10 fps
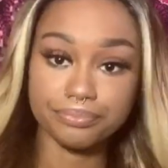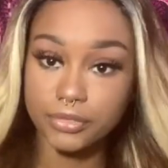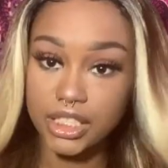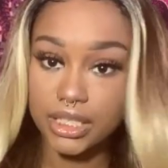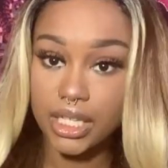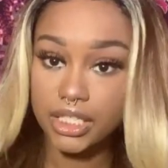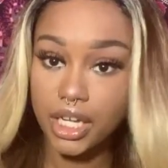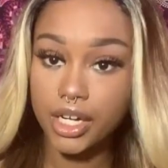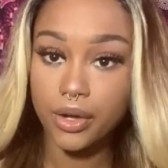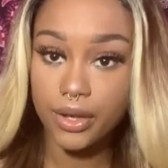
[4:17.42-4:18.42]
Just to let y'all
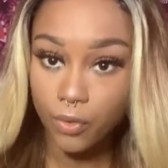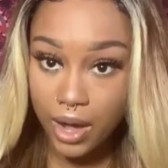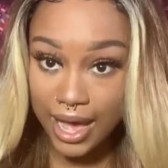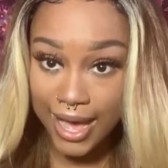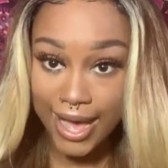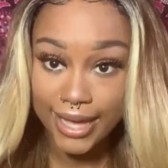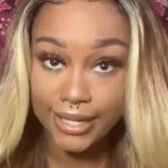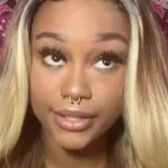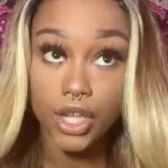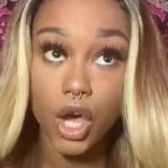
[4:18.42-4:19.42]
know, FYI,
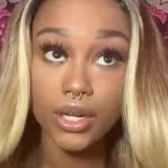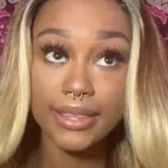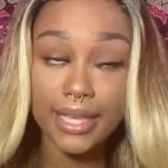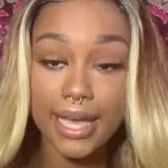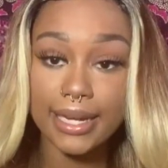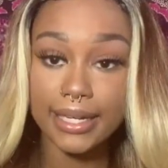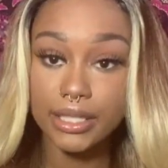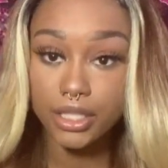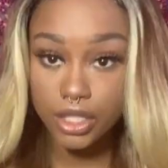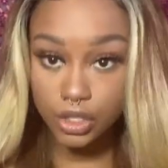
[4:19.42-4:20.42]
the only thing I did
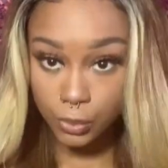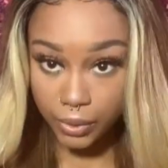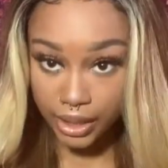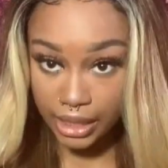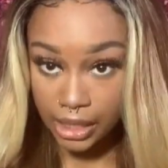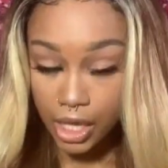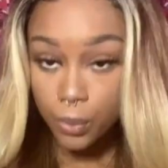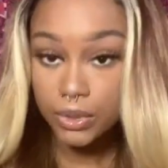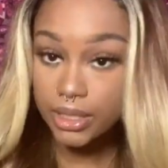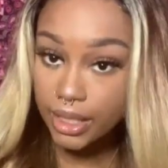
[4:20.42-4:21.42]
to this wig
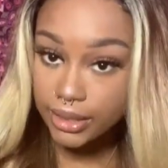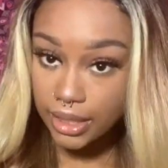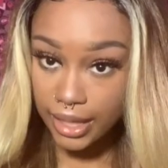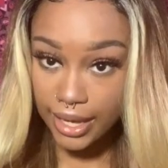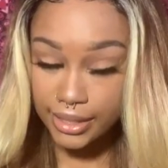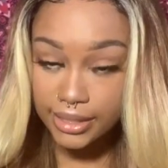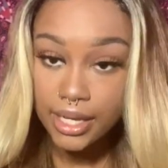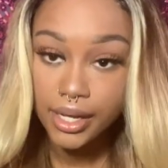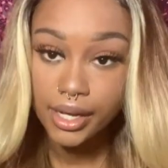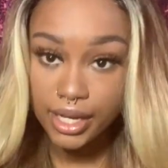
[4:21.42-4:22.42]
was cut the lace,
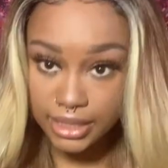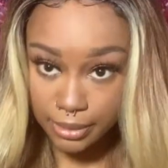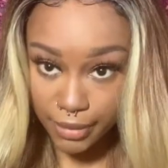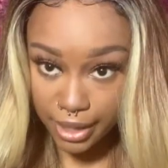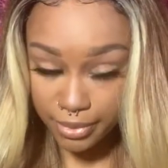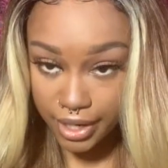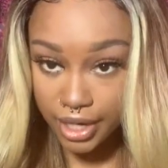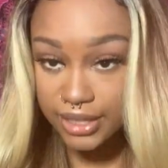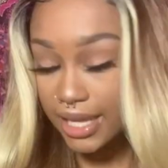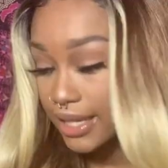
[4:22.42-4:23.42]
cut some baby
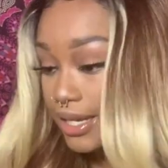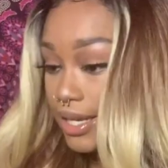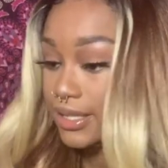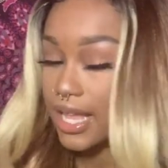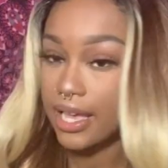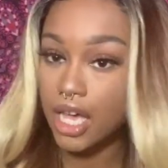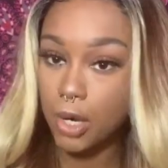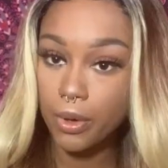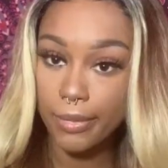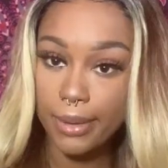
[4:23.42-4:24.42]
hairs. It does come
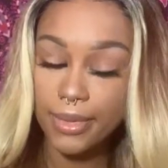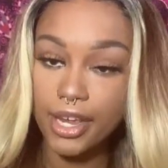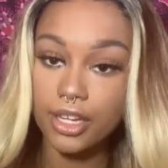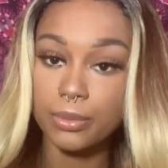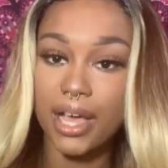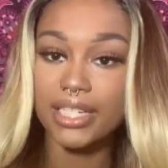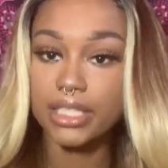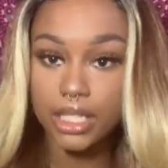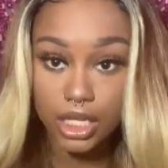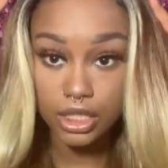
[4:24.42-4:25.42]
with baby hairs, but I
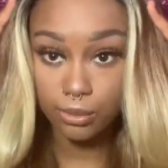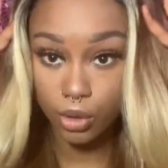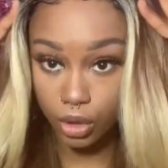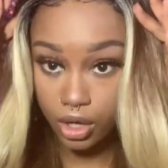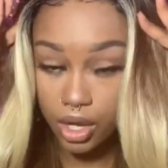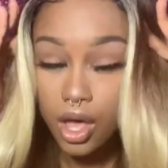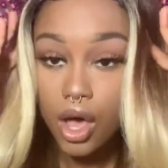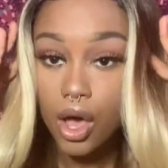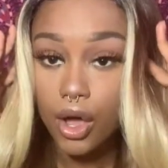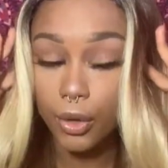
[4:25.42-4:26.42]
just cut some more
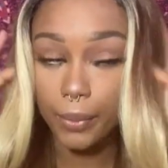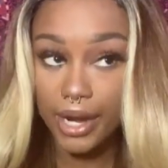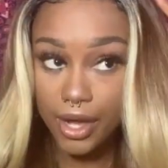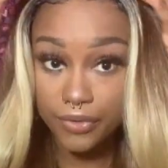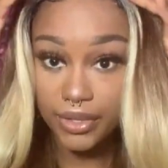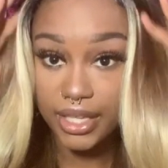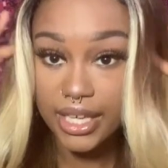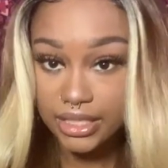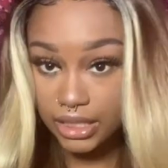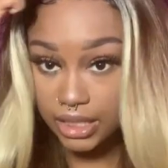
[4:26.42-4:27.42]
around the
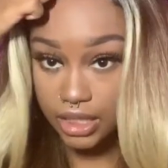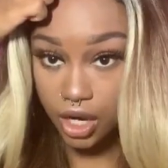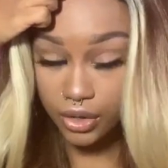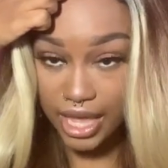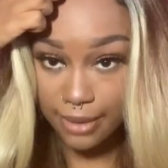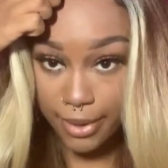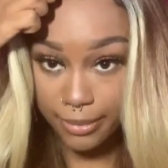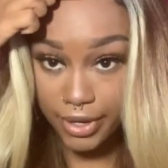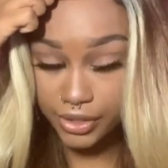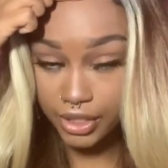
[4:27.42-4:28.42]
edges because it only had baby
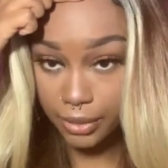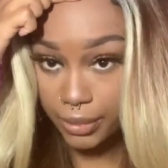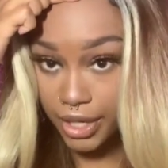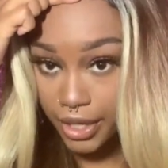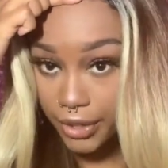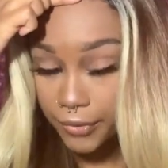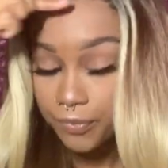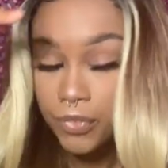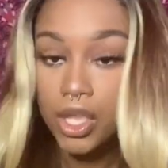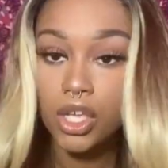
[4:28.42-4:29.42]
hairs up here.
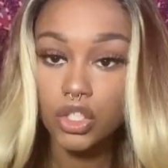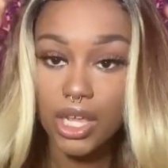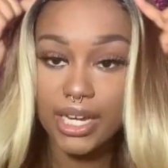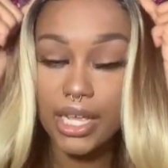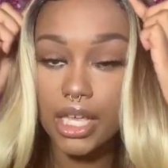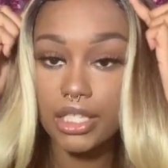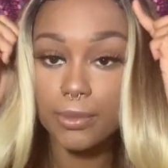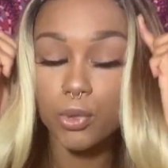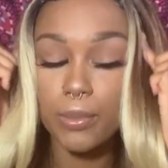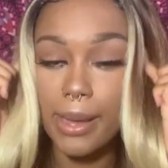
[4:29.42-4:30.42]
So I did cut some
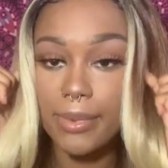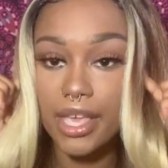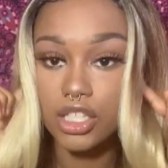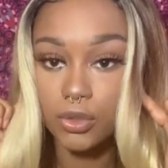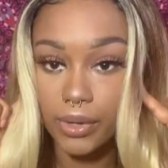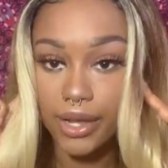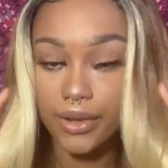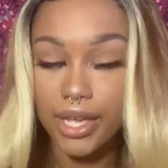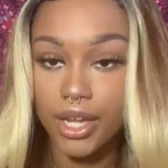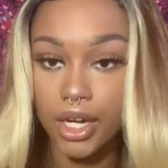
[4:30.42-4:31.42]
more baby hairs around
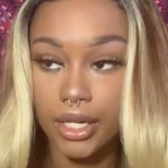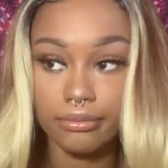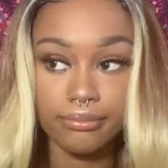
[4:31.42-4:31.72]
here.